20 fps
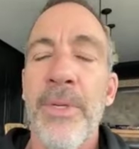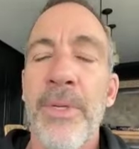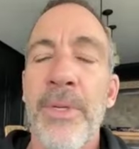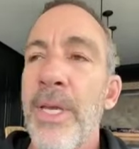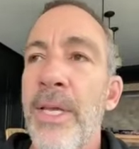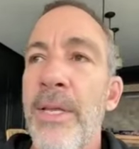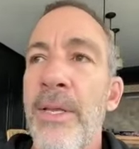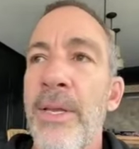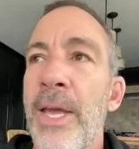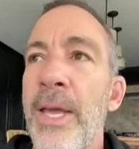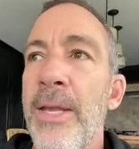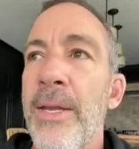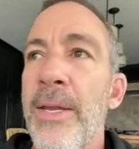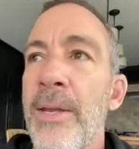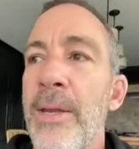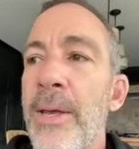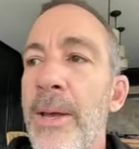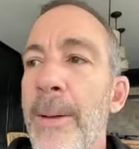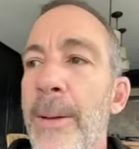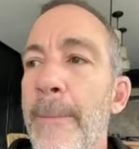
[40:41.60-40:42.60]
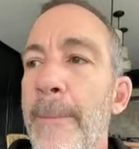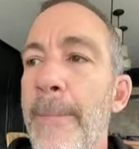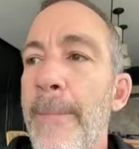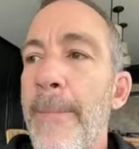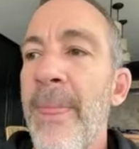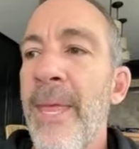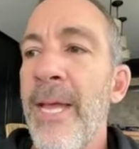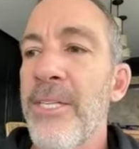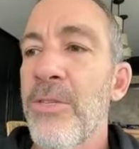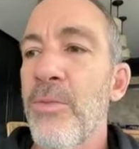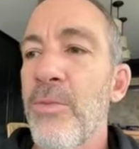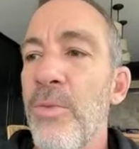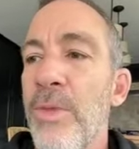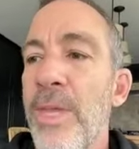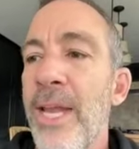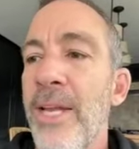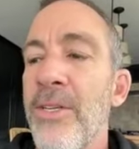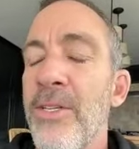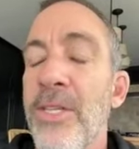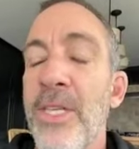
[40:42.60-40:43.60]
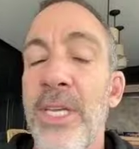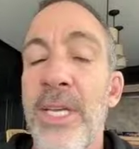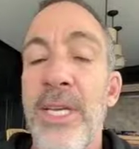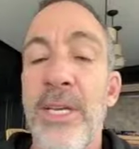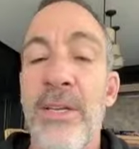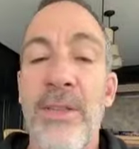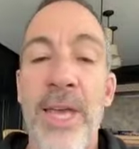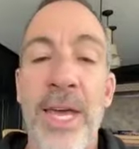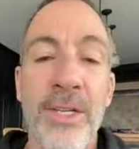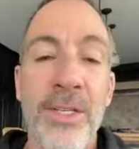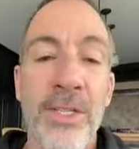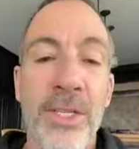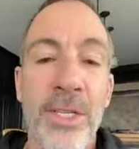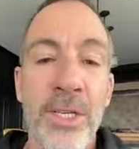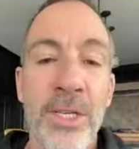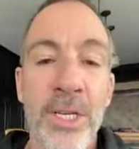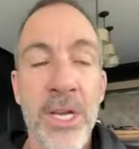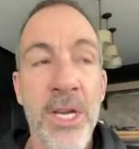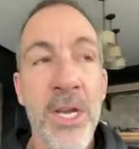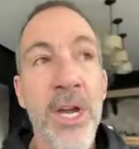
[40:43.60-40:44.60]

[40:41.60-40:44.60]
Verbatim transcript: and and uh, that's that is the that is